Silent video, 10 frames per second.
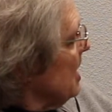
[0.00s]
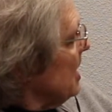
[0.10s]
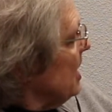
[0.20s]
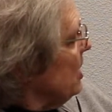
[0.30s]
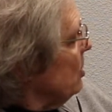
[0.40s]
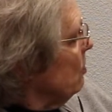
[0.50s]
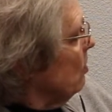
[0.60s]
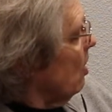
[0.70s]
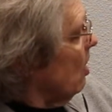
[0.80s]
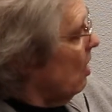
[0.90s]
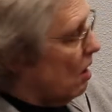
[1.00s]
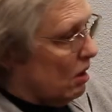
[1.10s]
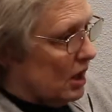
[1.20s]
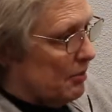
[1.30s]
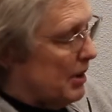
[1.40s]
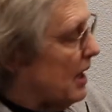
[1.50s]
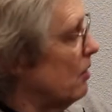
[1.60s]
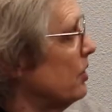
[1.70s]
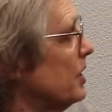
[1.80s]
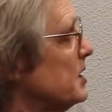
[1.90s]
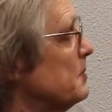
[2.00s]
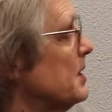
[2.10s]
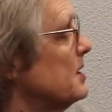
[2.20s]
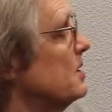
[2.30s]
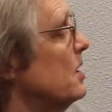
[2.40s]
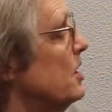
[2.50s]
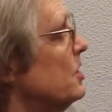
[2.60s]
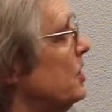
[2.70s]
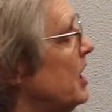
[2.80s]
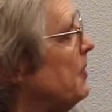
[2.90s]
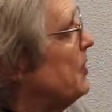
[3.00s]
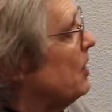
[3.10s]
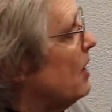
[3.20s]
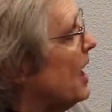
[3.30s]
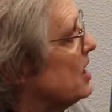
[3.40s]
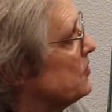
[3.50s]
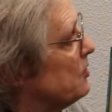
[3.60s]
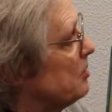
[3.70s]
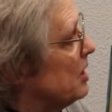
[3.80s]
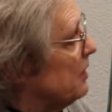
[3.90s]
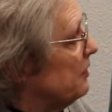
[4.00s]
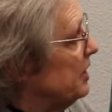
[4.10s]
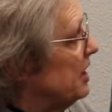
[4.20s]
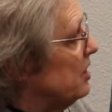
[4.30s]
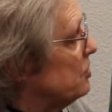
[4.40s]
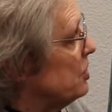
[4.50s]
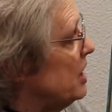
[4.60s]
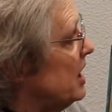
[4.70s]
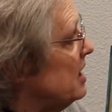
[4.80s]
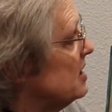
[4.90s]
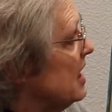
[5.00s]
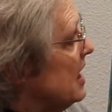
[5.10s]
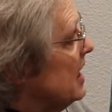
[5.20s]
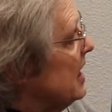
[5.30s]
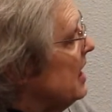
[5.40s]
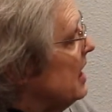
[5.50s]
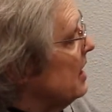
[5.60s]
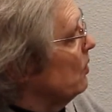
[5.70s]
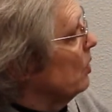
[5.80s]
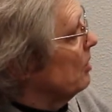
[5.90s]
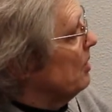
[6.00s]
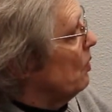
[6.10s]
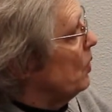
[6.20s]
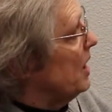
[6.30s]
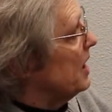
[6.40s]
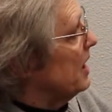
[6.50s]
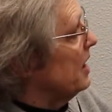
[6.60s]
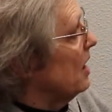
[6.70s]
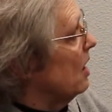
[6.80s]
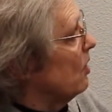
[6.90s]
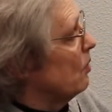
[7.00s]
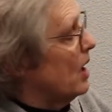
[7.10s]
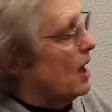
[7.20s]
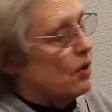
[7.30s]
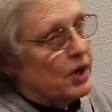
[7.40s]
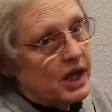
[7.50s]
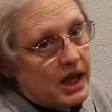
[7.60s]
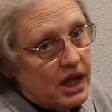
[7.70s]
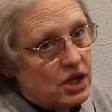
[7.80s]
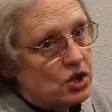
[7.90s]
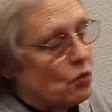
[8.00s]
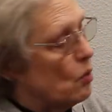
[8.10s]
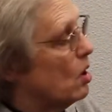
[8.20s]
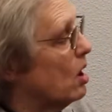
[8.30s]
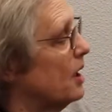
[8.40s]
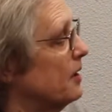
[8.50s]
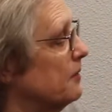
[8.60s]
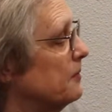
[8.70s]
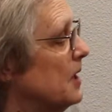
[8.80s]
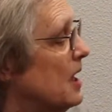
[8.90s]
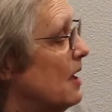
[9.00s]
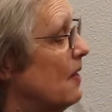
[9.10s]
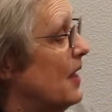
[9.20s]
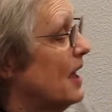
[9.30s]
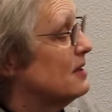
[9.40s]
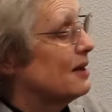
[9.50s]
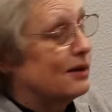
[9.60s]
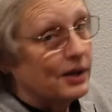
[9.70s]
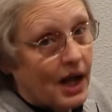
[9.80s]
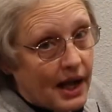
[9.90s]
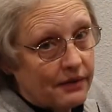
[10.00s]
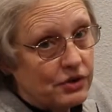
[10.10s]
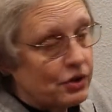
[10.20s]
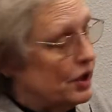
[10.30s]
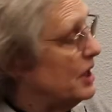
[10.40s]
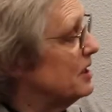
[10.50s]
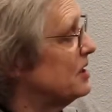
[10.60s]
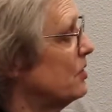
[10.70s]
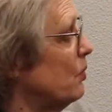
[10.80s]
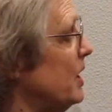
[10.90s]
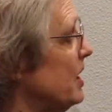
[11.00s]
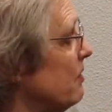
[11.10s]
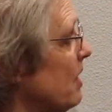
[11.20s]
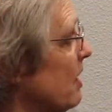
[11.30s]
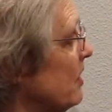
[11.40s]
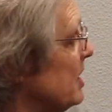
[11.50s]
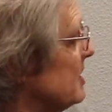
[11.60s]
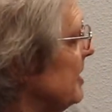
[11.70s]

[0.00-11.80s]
He knew all about Christmas. To keep the grass from covering their trees, he and Wilma weeded around each one. That's a lot of trees to weed around, isn't